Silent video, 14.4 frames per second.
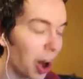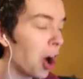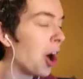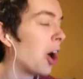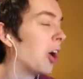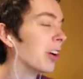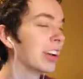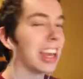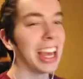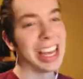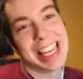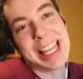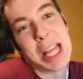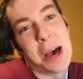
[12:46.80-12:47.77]
So oh, he, okay.
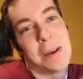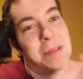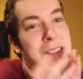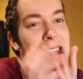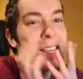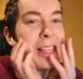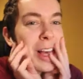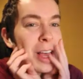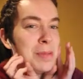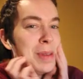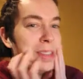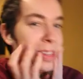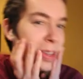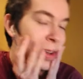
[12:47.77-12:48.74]
He, he, he loves he, he loves
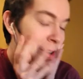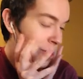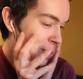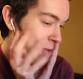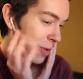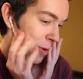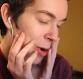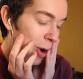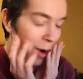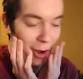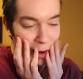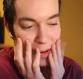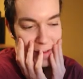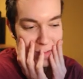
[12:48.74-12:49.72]
me, too.
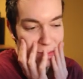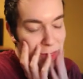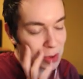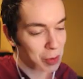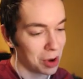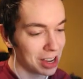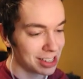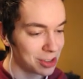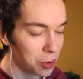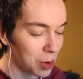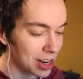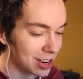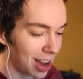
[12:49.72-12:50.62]
Aw. What, what a